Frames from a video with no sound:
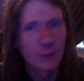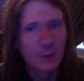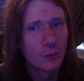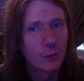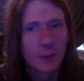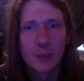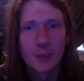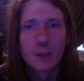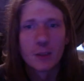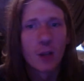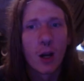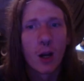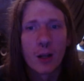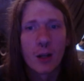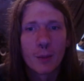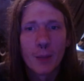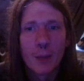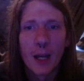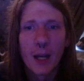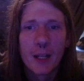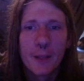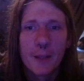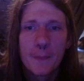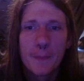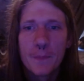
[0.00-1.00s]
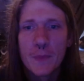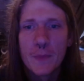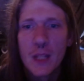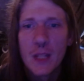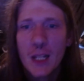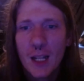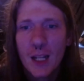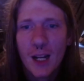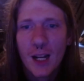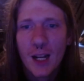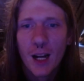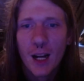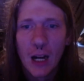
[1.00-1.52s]
We can talk about it.
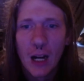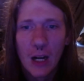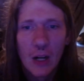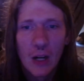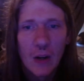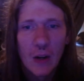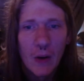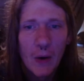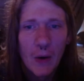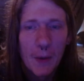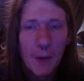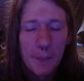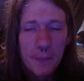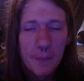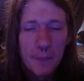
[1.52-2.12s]
Um